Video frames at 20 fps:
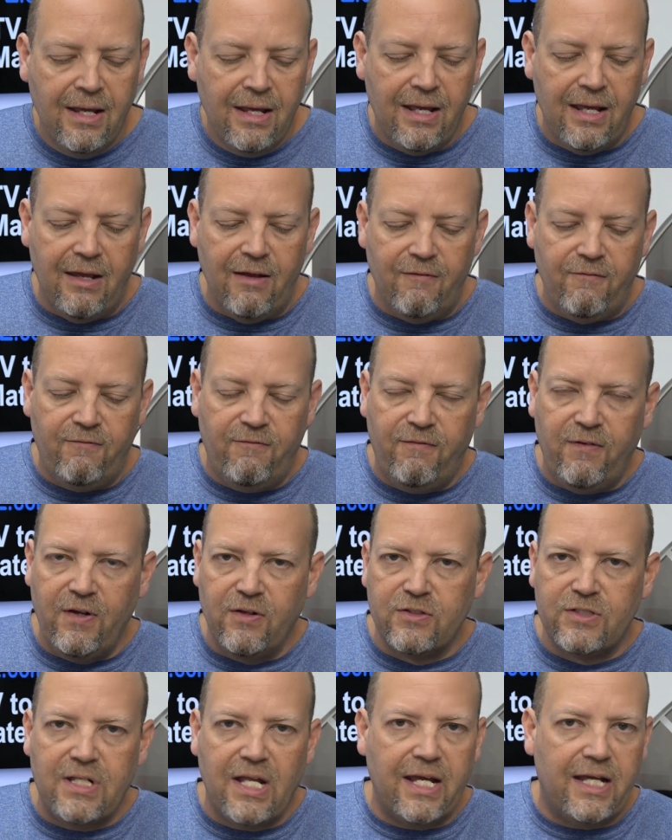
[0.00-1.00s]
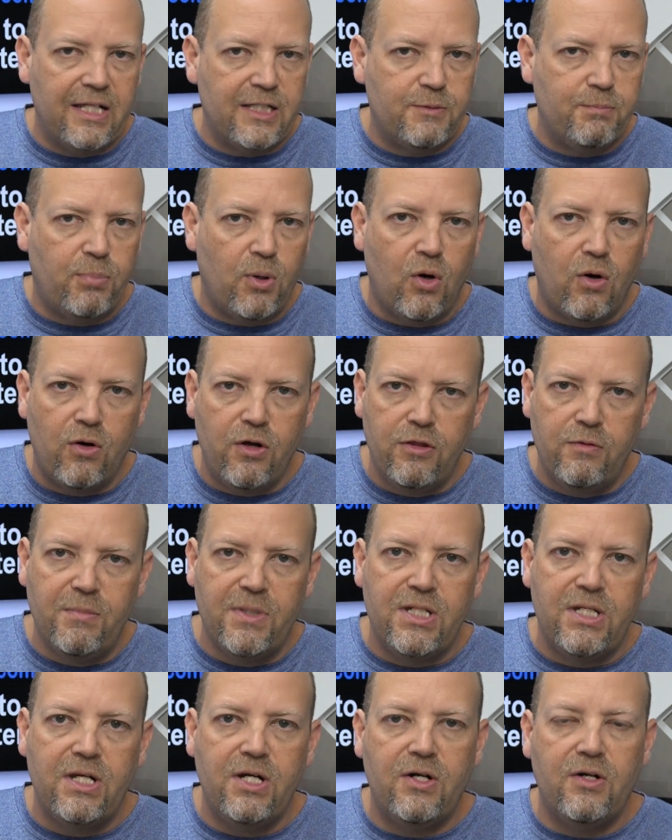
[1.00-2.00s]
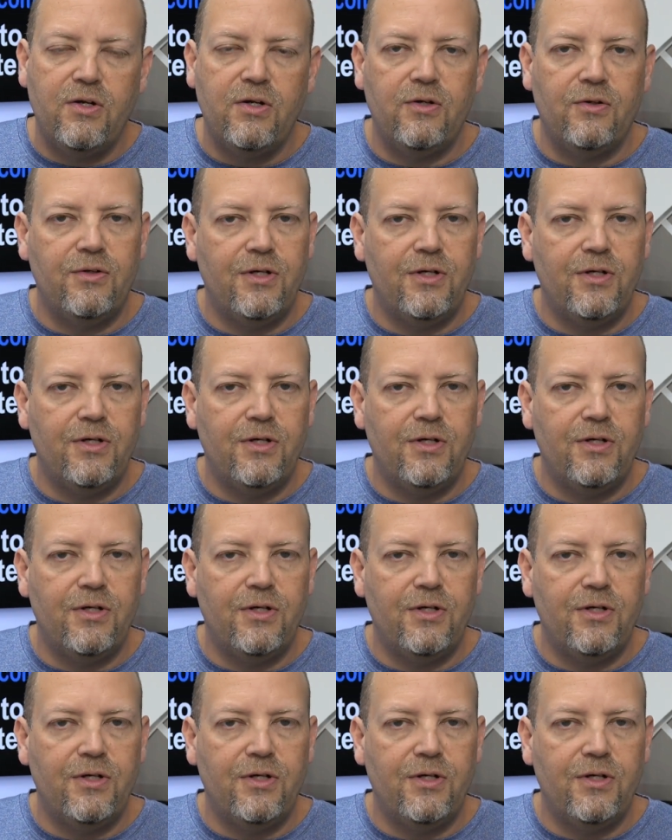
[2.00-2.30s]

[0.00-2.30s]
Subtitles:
It feels like it's part of the material.